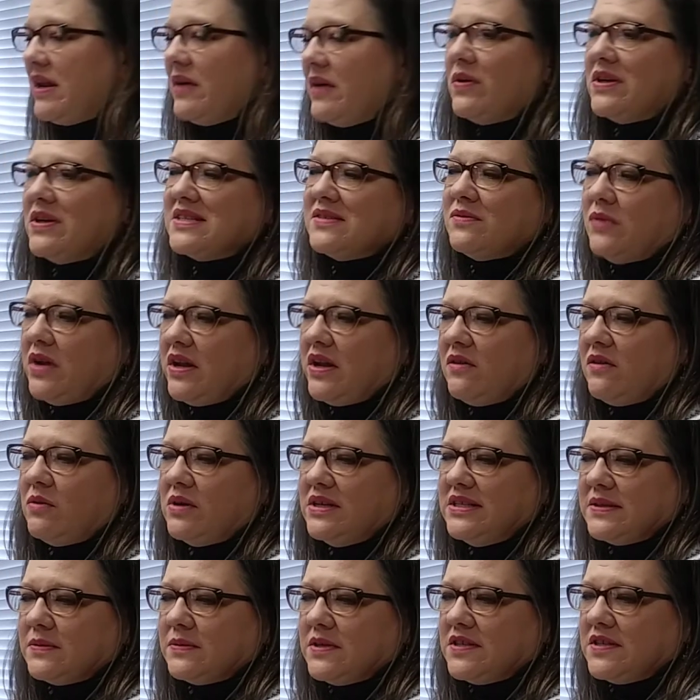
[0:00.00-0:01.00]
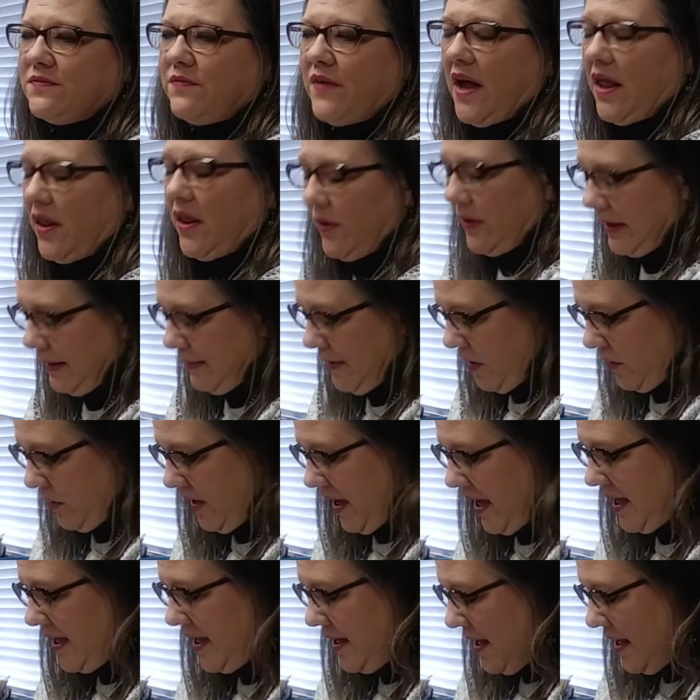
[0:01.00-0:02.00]
wasn't one of the ones that was following him,
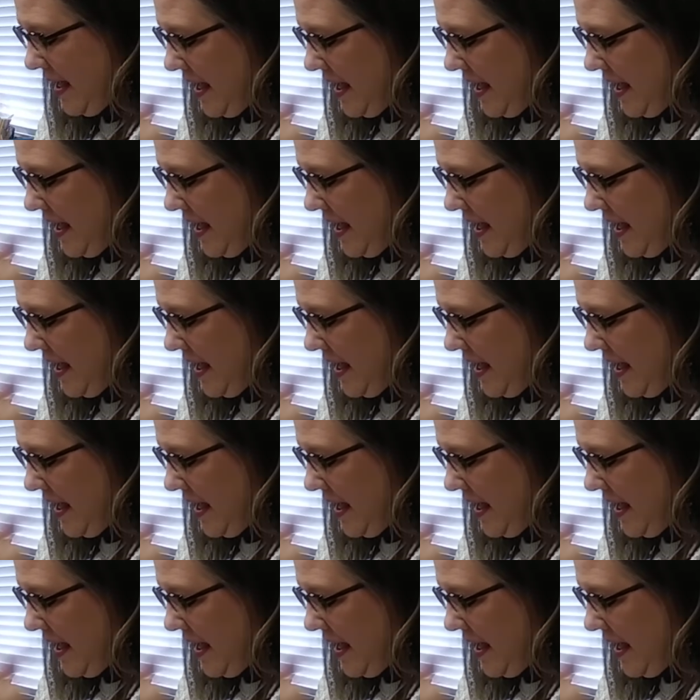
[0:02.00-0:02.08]
okay?